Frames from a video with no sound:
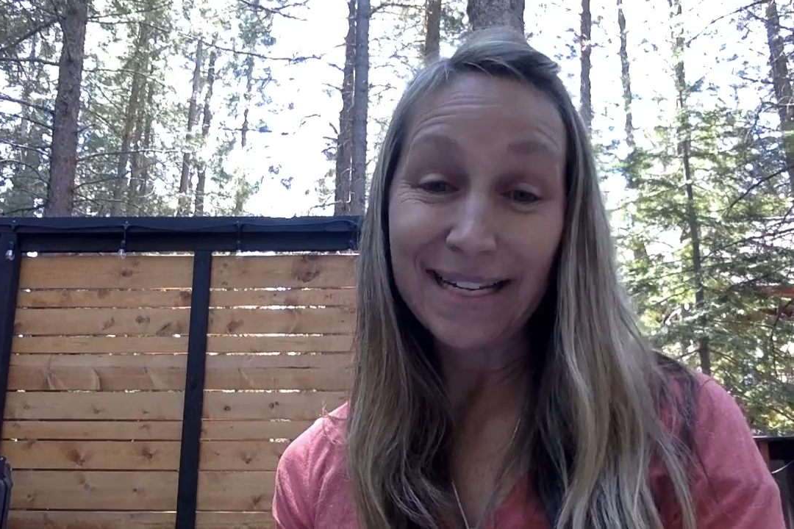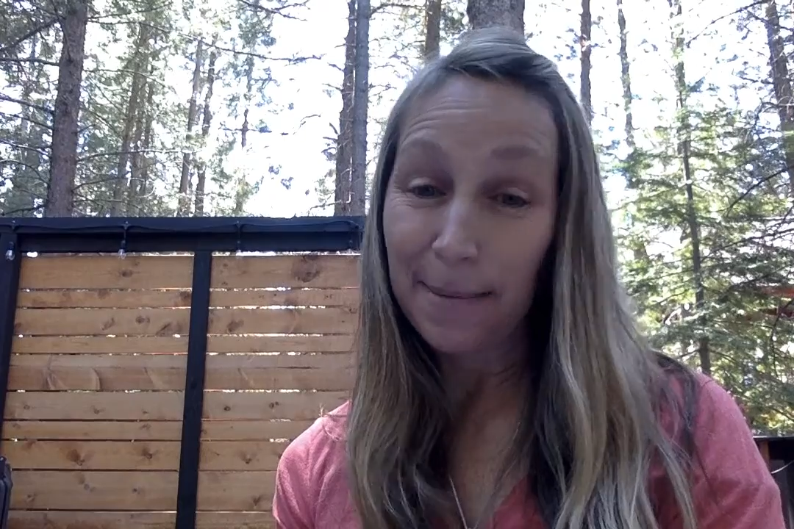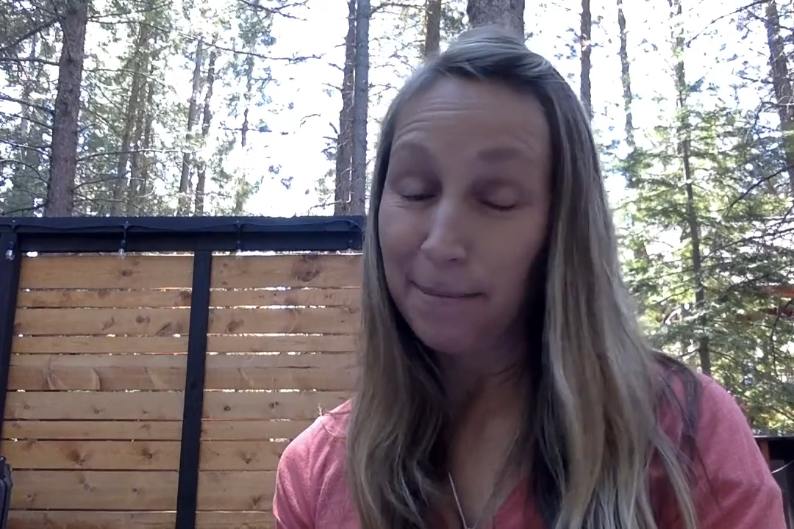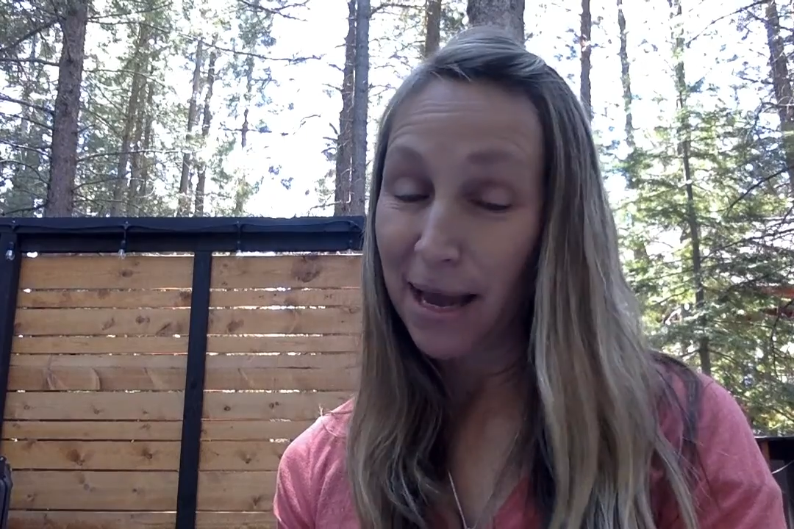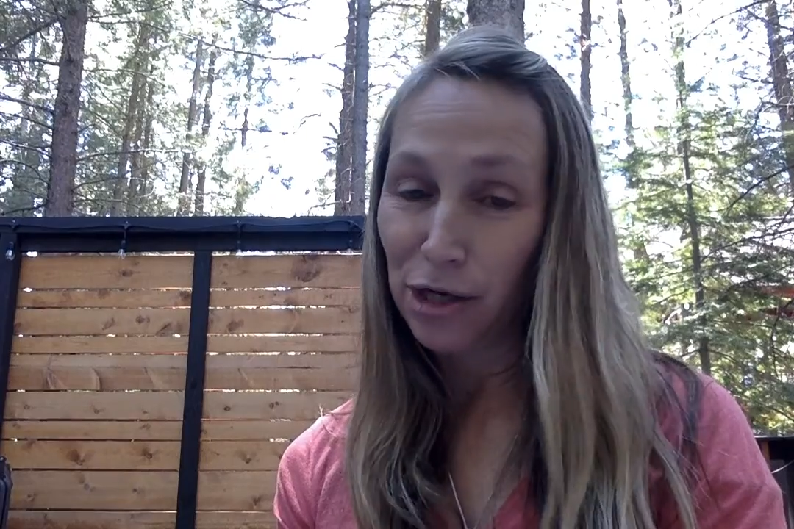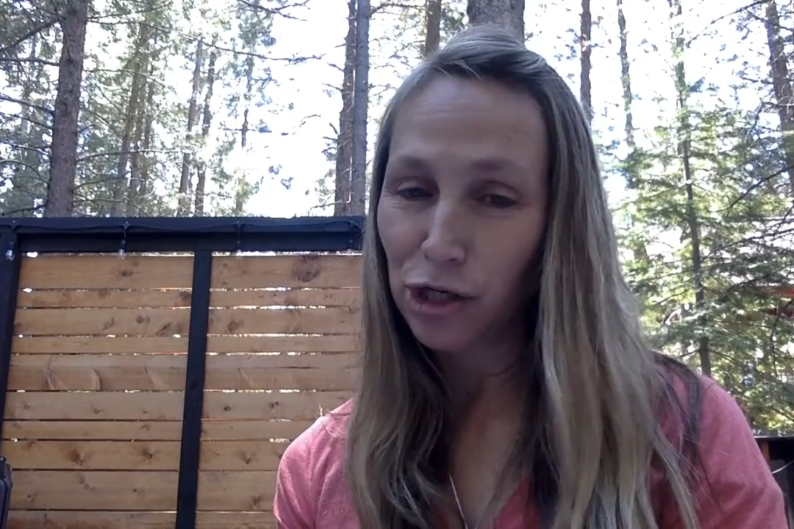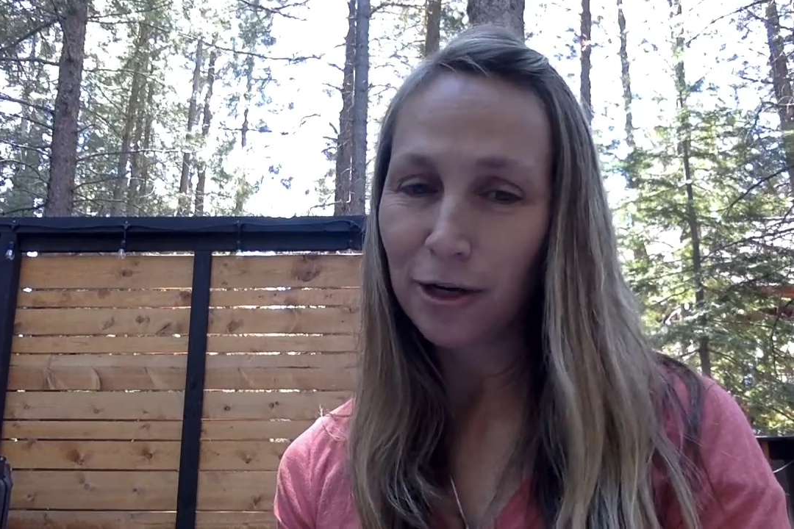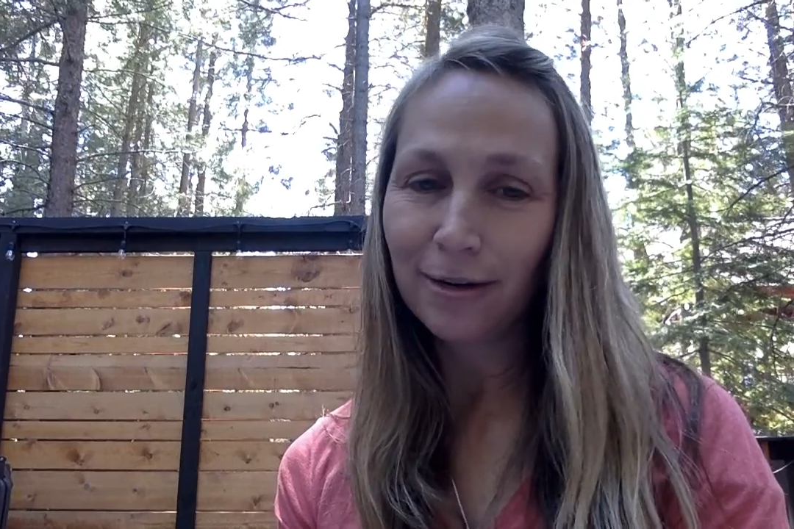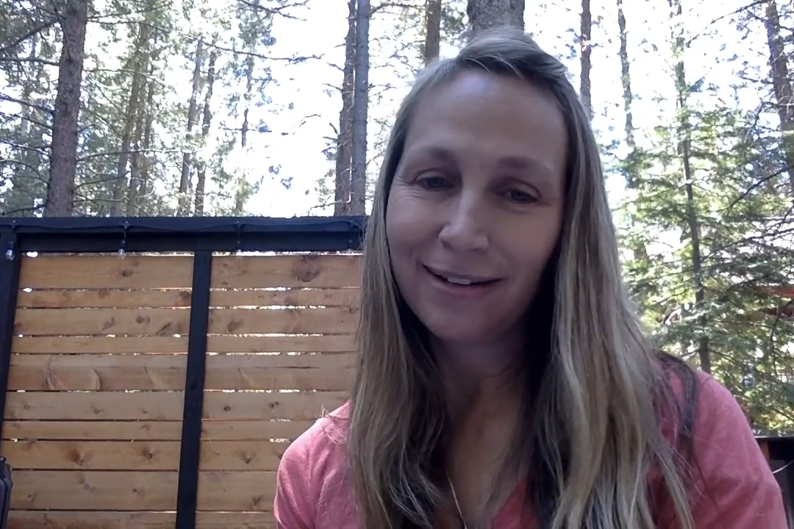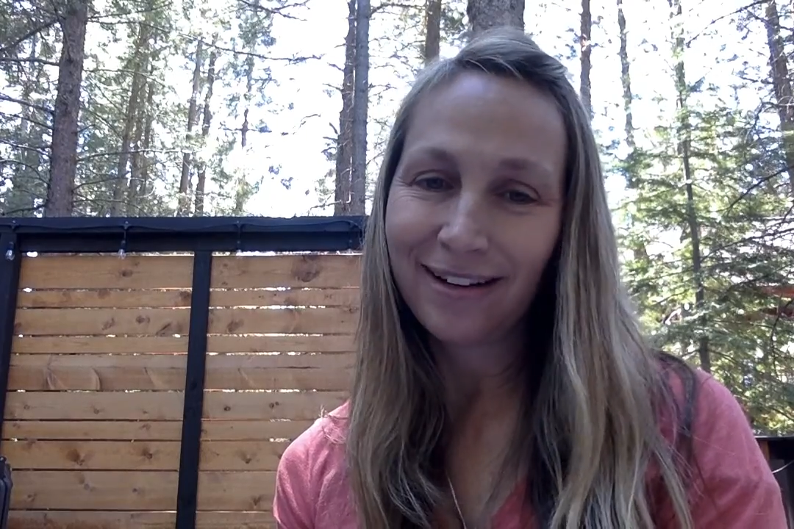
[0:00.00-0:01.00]
to
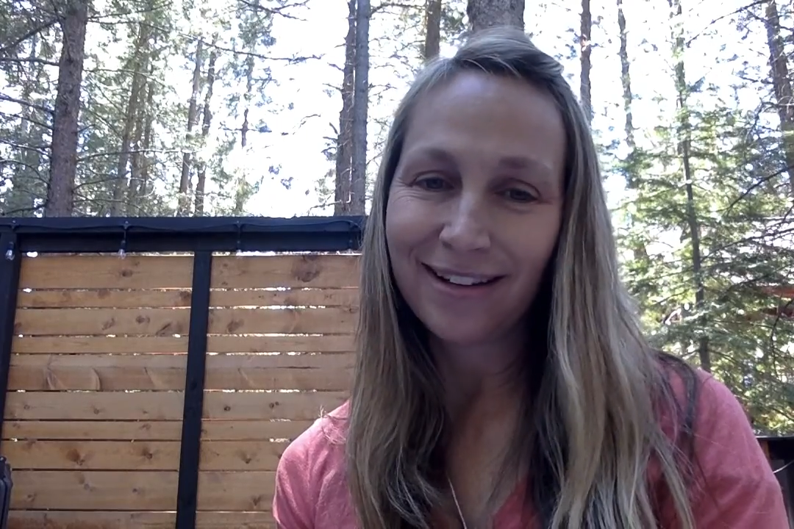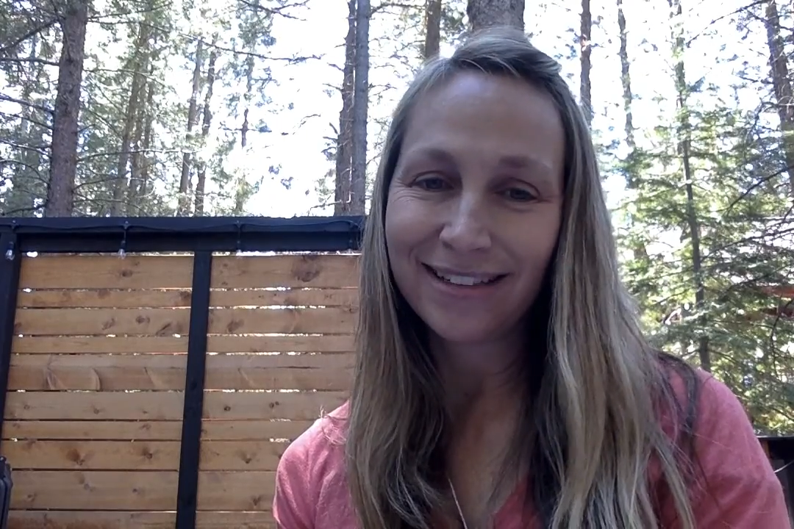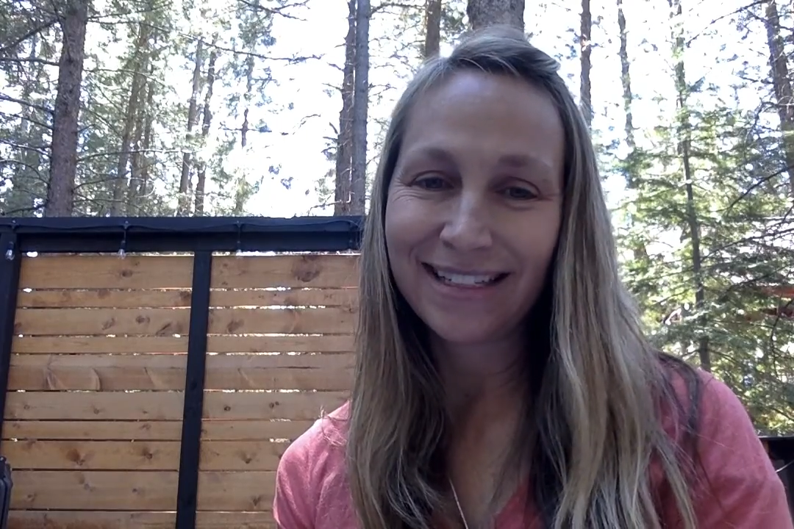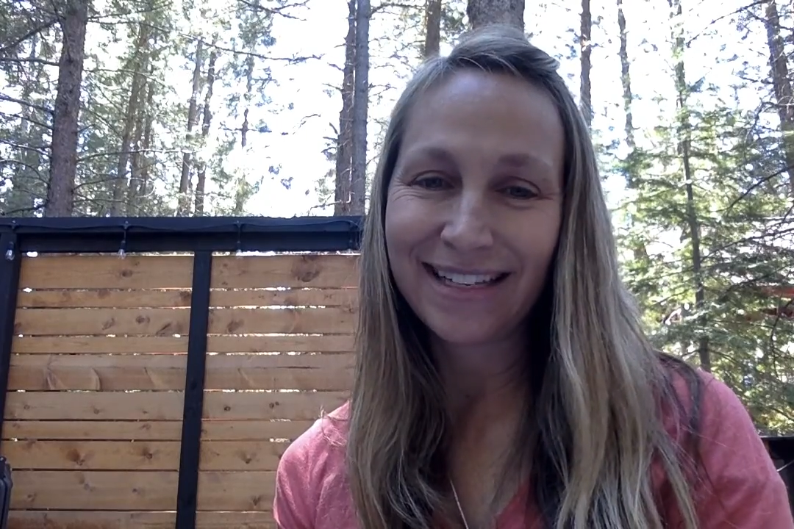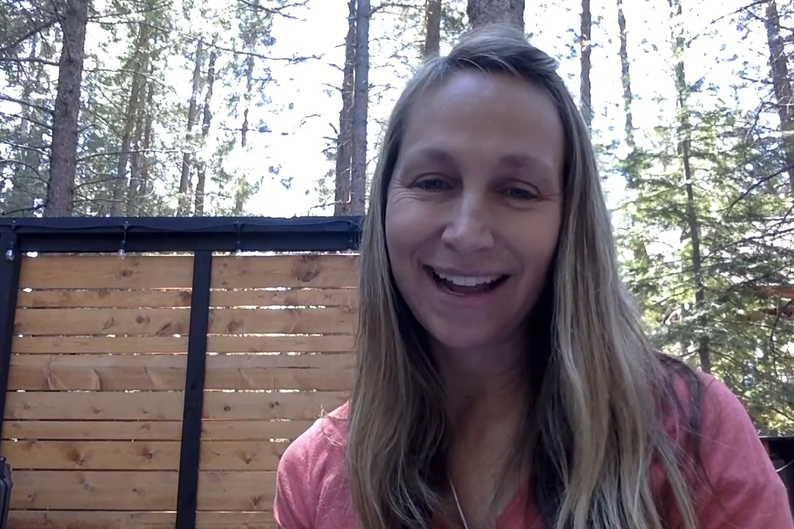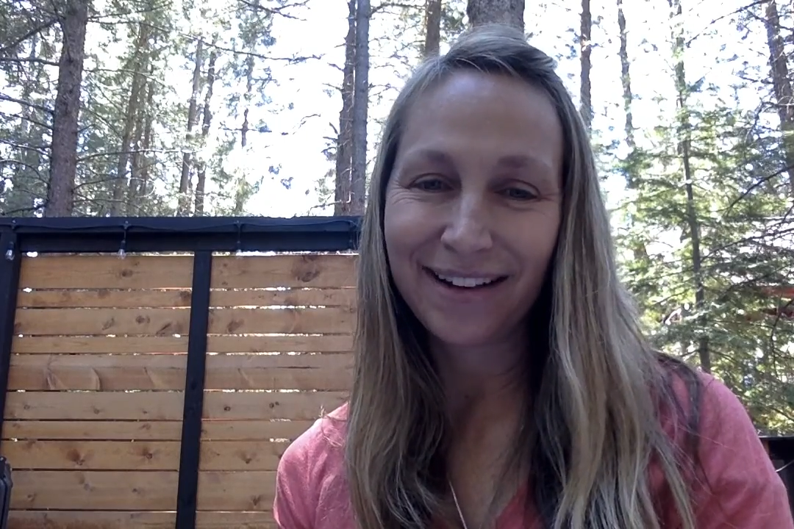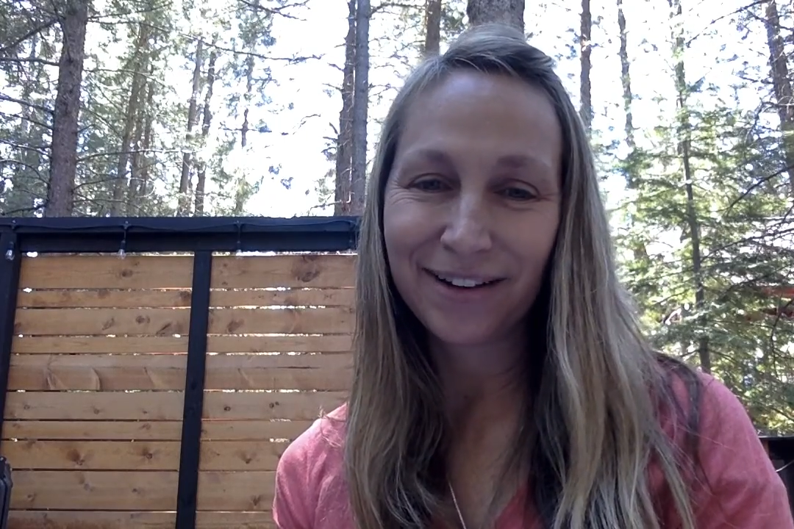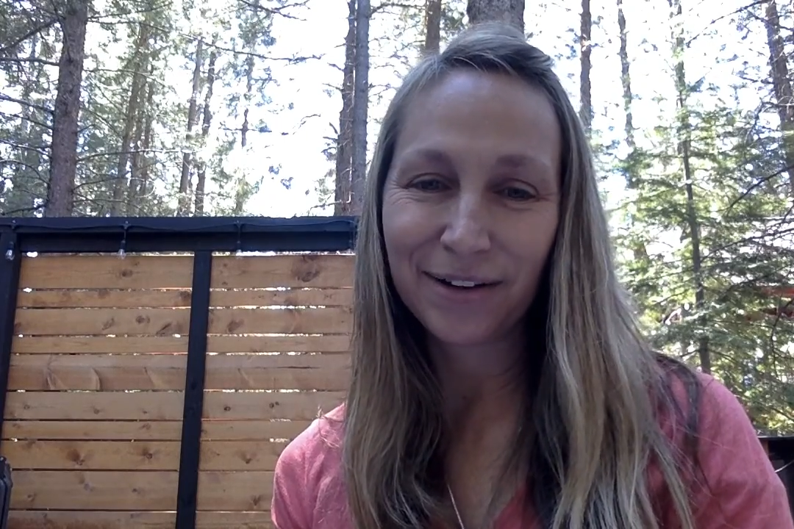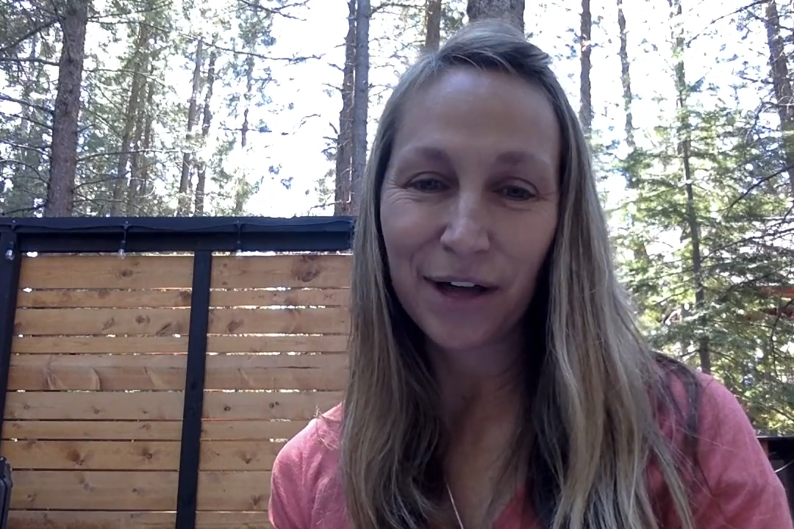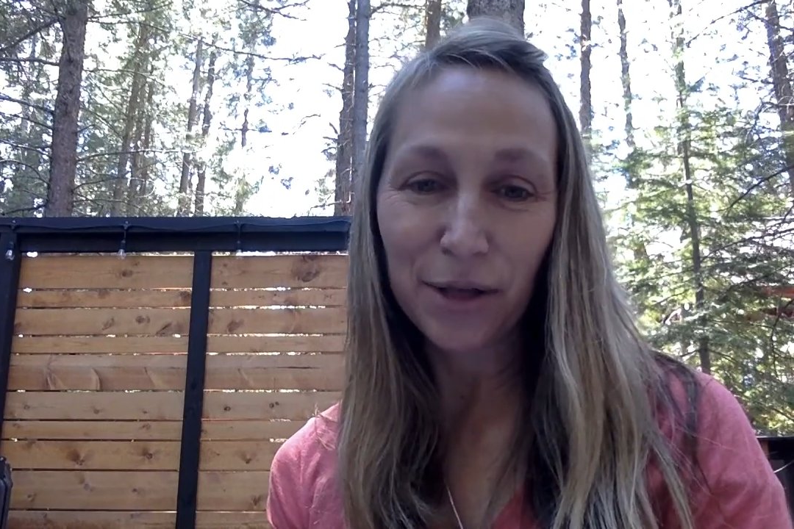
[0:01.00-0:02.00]
measure, non-standard